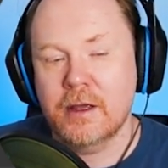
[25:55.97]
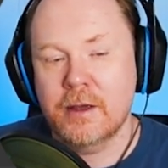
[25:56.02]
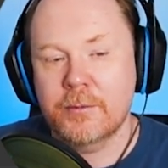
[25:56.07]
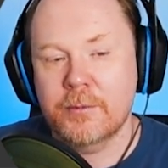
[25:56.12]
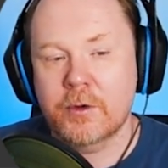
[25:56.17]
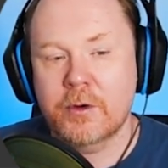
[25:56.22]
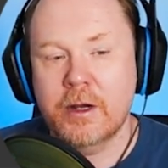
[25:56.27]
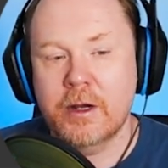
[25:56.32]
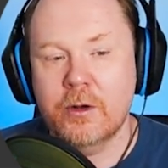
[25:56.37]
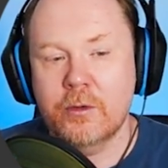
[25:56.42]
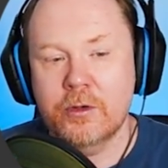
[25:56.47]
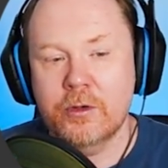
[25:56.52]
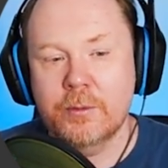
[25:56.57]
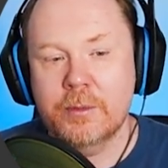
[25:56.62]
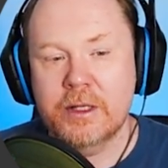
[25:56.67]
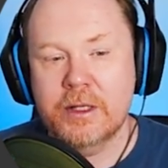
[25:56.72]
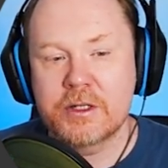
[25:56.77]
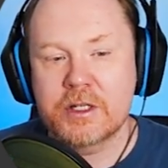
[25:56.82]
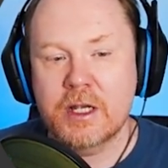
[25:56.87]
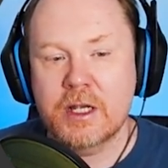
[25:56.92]
create all your
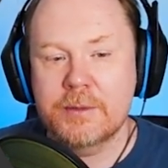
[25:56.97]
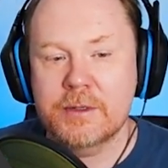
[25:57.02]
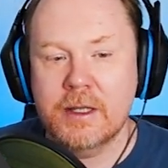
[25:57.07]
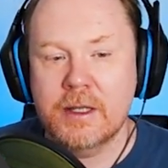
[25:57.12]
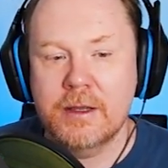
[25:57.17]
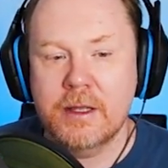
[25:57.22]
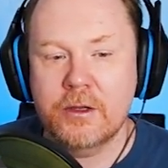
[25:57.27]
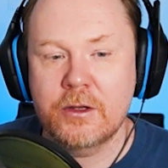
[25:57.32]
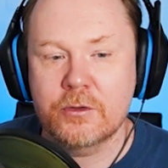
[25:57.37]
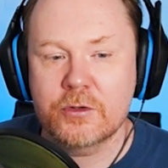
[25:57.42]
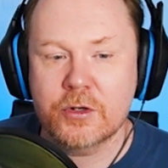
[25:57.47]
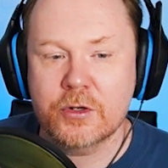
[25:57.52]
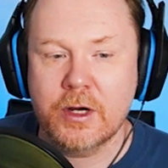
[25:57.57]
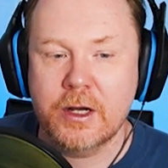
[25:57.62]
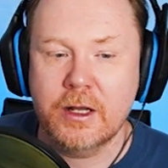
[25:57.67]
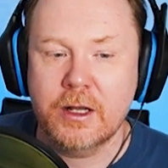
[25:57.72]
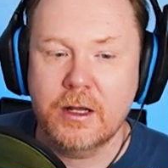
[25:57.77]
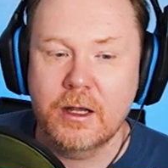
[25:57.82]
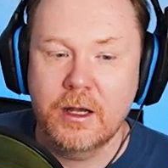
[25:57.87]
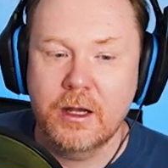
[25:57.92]
blend shapes, and then you'll try
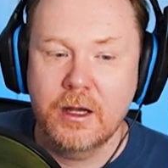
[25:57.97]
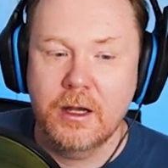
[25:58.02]
to